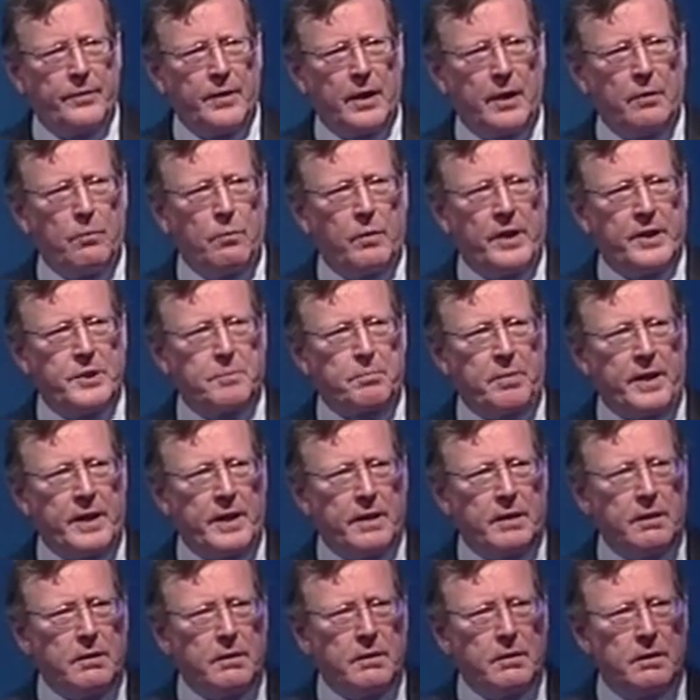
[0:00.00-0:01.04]
the West
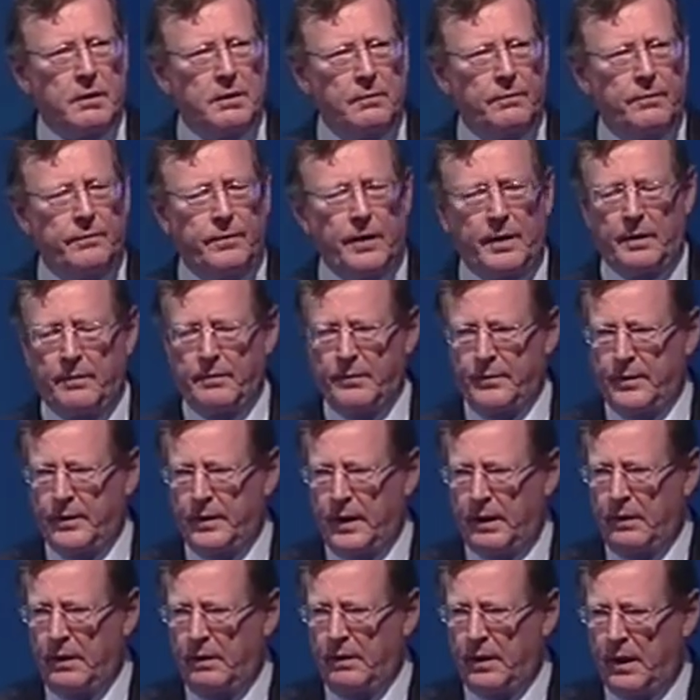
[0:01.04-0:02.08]
Bank of
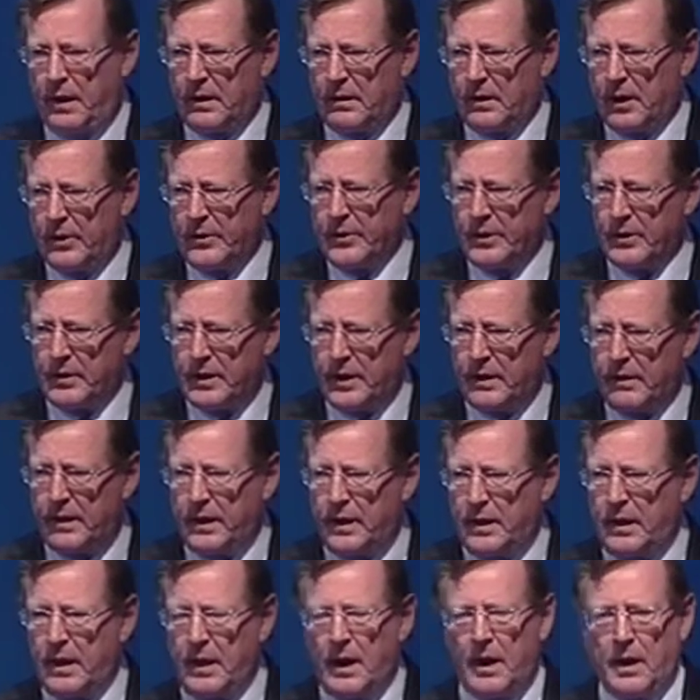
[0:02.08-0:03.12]
in
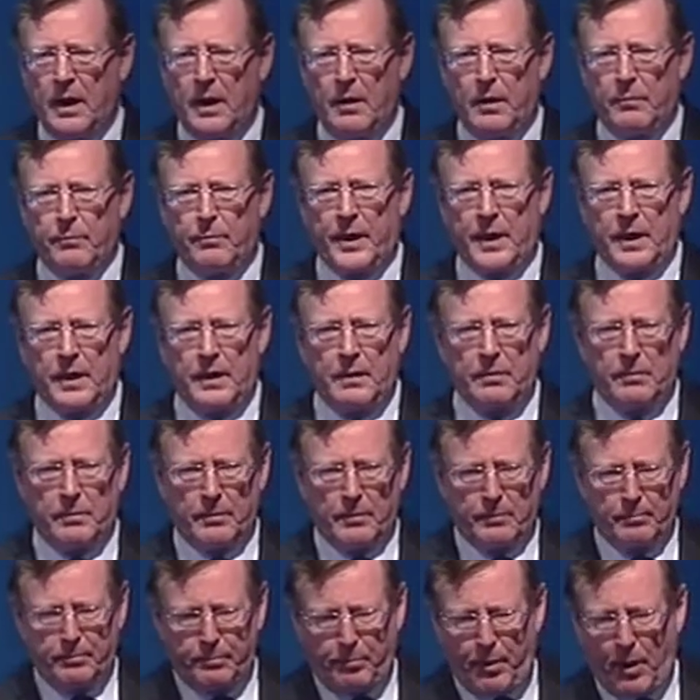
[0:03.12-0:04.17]
Londonderry, the
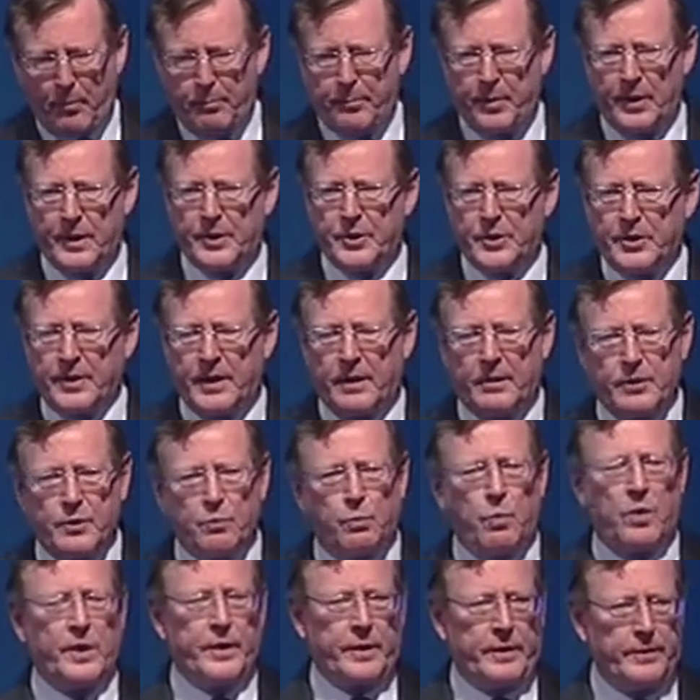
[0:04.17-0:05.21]
population there is
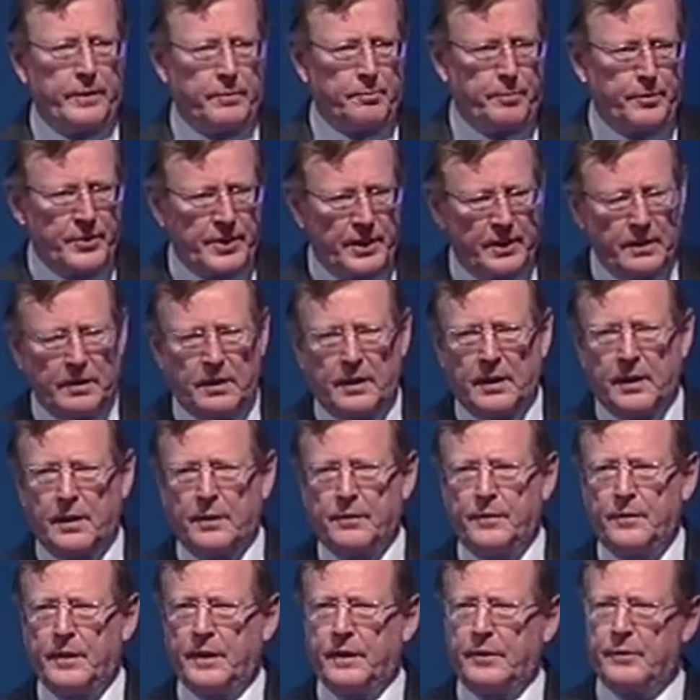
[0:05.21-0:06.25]
100%
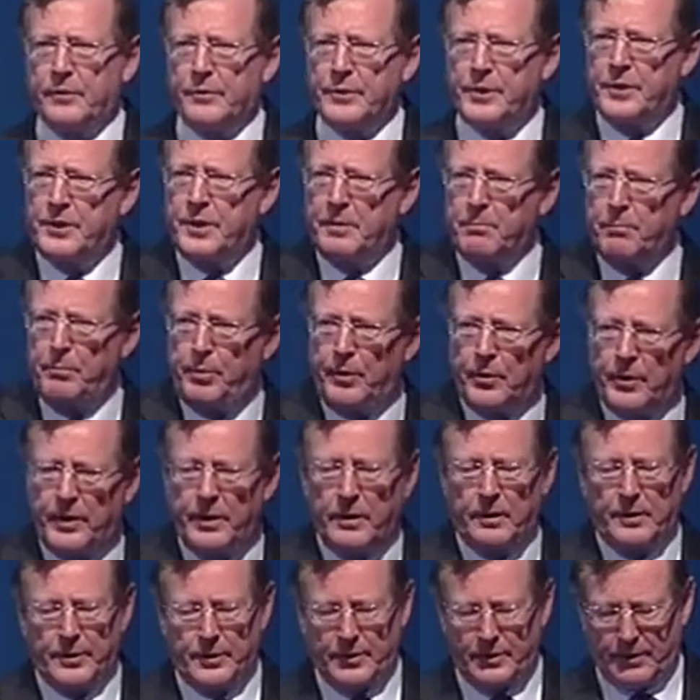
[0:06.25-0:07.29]
Catholic. There's this
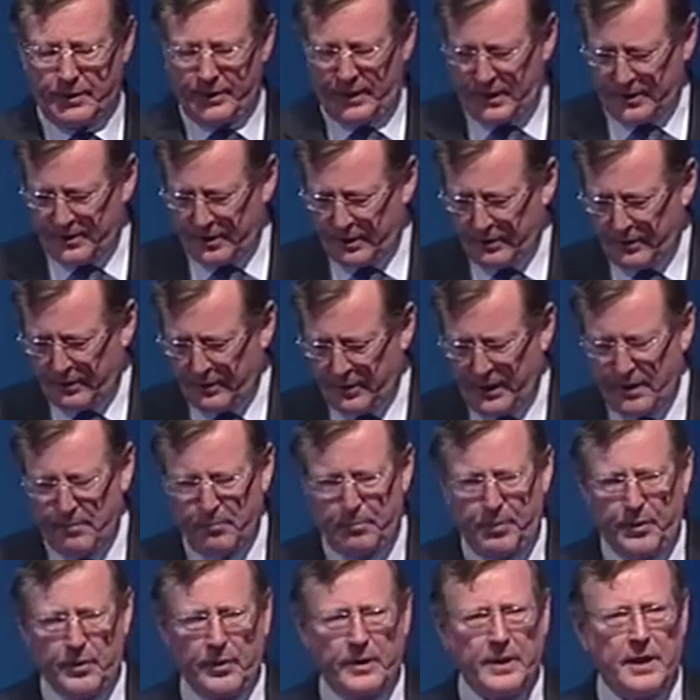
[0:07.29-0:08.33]
employer has got 800
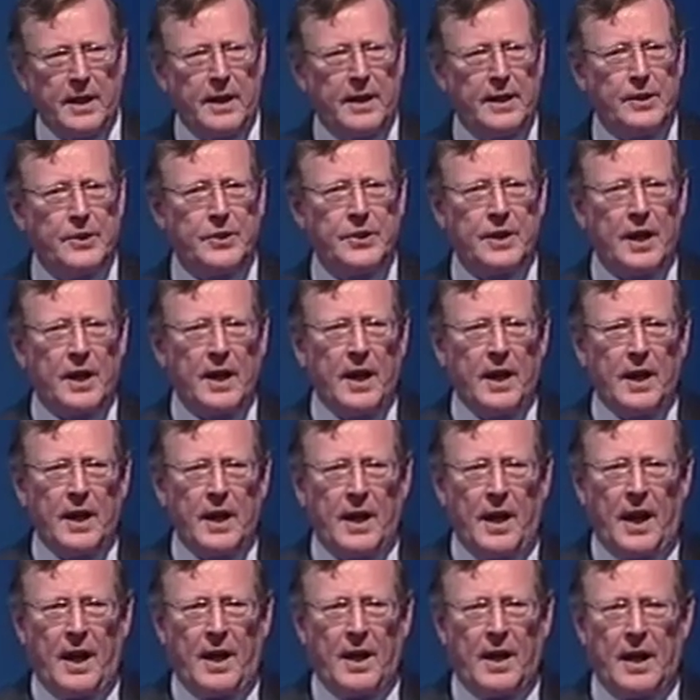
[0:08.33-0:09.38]
employees,
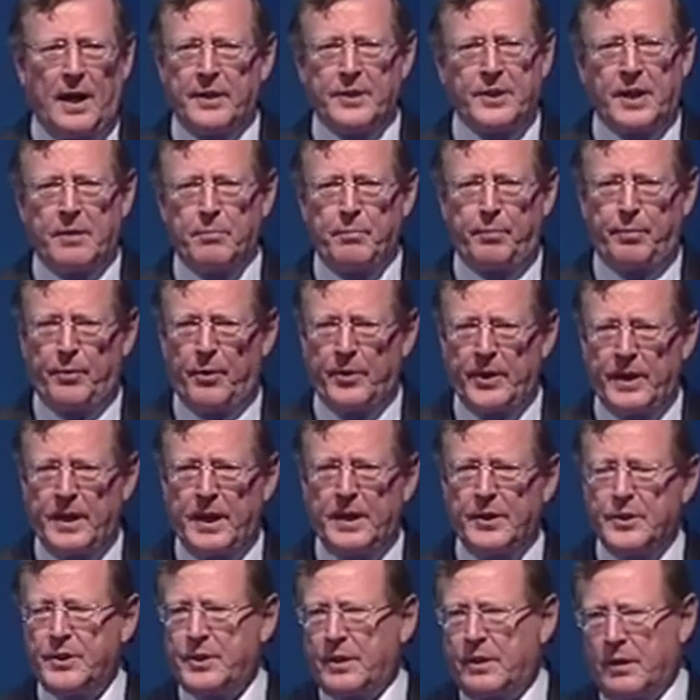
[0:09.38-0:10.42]
and his
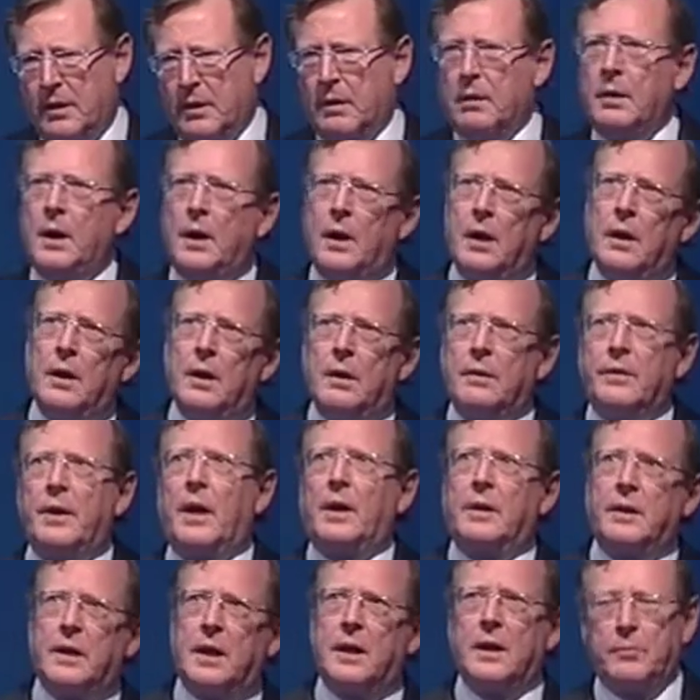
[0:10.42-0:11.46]
employees are
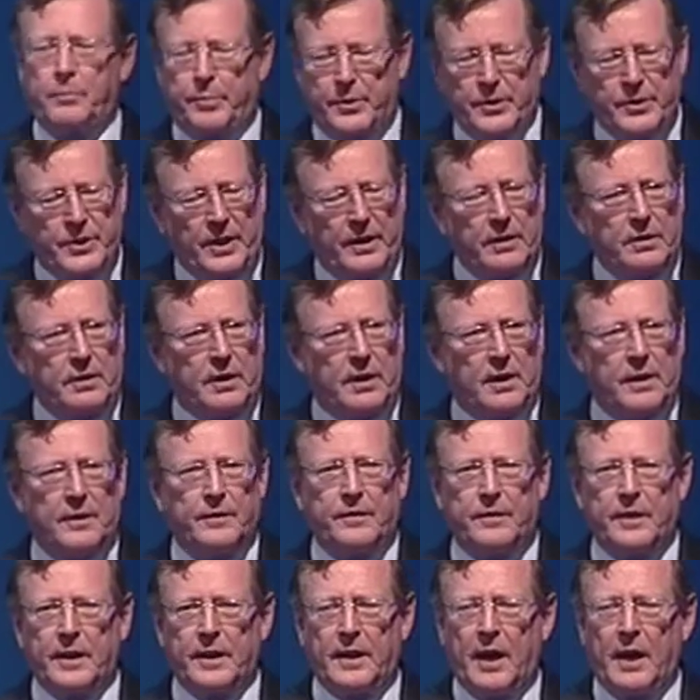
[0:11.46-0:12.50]
98%
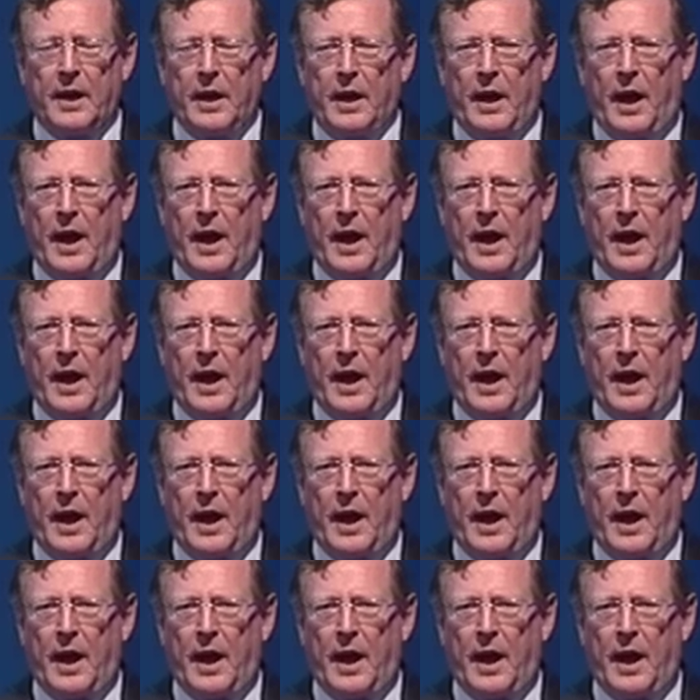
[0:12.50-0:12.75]
Catholic.